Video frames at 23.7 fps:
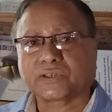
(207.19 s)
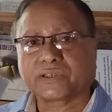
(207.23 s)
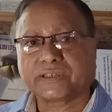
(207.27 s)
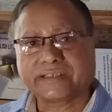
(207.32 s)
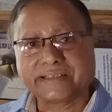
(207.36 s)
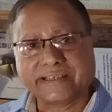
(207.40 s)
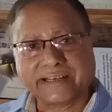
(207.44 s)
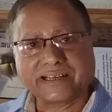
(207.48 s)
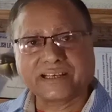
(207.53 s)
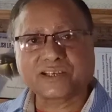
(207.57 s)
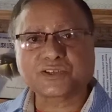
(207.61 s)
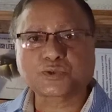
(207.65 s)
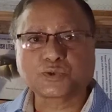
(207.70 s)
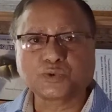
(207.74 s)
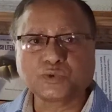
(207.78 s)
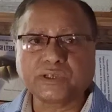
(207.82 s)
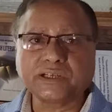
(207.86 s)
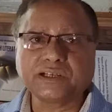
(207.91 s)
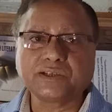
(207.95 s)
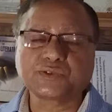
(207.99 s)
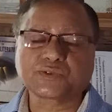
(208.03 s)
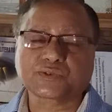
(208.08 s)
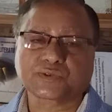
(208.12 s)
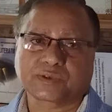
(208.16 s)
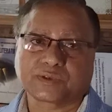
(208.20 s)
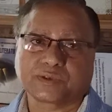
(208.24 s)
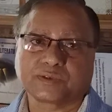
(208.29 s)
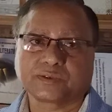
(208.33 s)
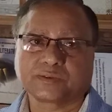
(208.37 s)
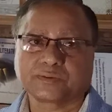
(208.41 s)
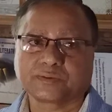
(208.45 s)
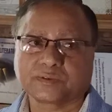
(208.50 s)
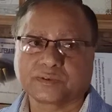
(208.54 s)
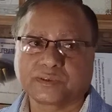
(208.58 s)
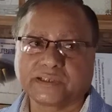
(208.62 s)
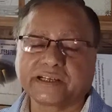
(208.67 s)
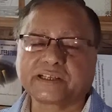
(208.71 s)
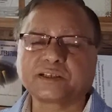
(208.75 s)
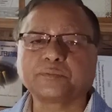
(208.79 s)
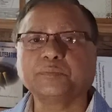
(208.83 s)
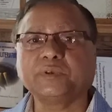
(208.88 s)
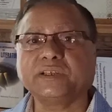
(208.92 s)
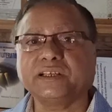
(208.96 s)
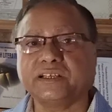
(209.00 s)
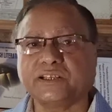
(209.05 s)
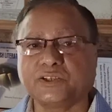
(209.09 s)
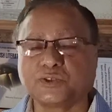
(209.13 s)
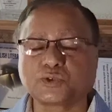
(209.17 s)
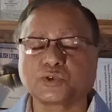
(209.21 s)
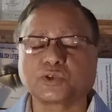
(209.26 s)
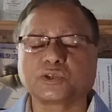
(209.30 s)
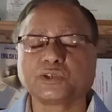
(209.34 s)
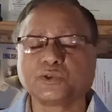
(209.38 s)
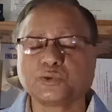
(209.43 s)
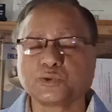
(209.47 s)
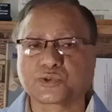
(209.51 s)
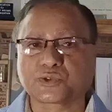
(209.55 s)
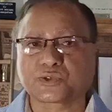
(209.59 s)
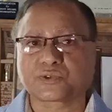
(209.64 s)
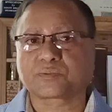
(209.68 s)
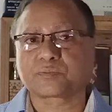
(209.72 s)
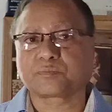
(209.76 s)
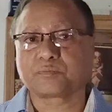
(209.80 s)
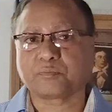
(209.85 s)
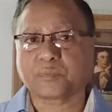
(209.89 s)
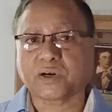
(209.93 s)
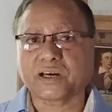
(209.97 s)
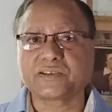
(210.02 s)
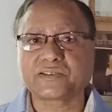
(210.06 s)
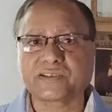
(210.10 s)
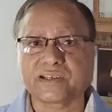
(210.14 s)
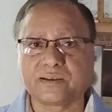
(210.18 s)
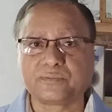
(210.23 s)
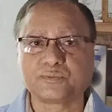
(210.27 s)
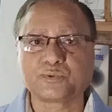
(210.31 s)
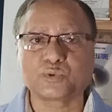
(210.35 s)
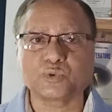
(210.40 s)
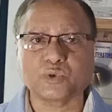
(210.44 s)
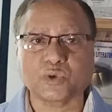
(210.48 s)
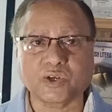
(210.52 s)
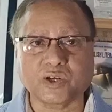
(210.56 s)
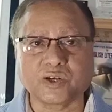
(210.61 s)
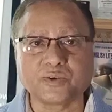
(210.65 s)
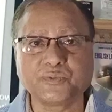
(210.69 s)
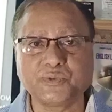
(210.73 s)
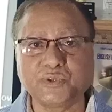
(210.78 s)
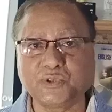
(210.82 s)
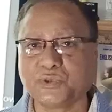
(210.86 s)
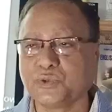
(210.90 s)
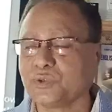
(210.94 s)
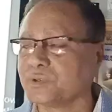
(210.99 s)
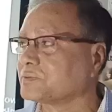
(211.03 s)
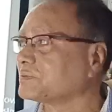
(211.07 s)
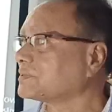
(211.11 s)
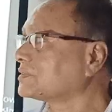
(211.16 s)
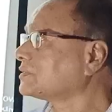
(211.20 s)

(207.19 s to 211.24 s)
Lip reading: Dear students, let me introduce myself to all of you,